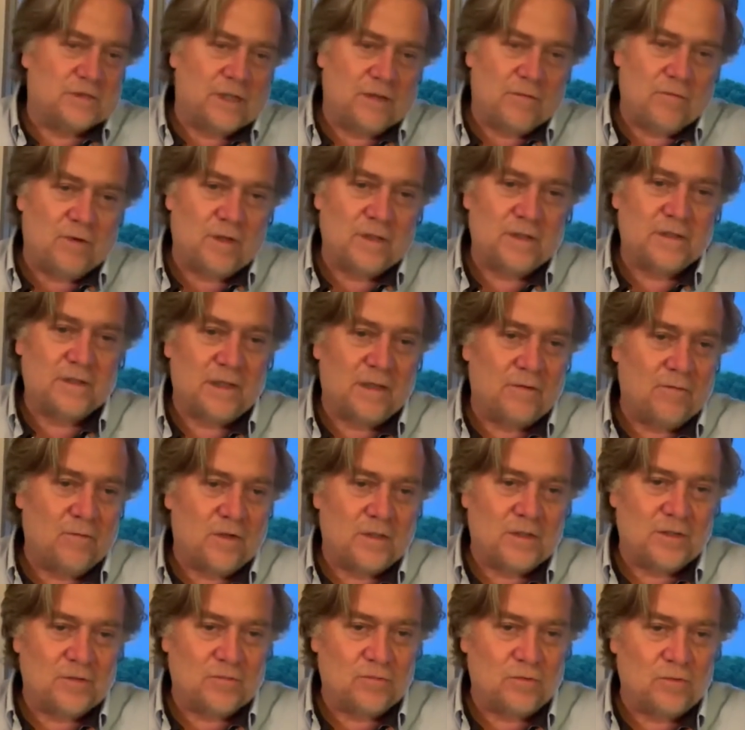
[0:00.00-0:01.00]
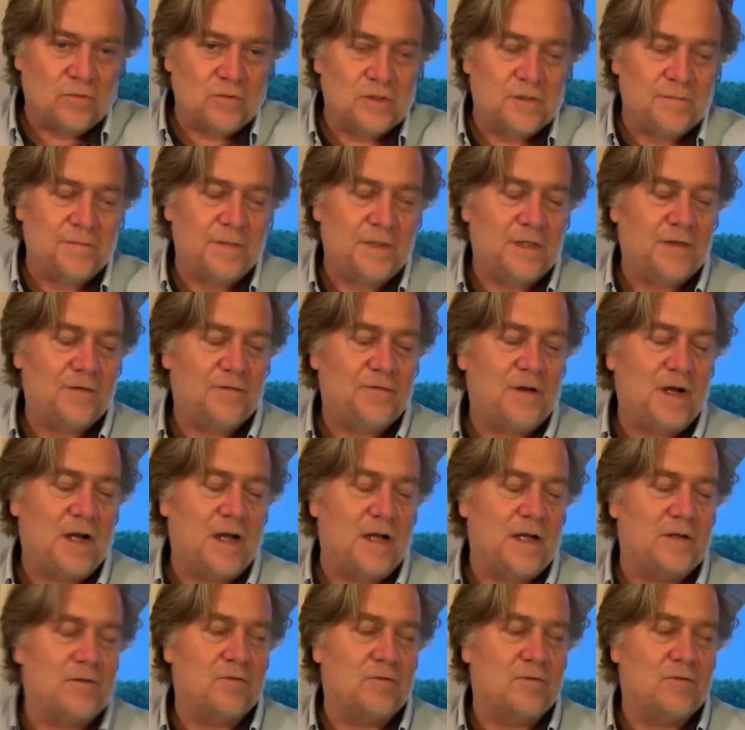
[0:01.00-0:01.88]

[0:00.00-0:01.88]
They want the rules to be defined.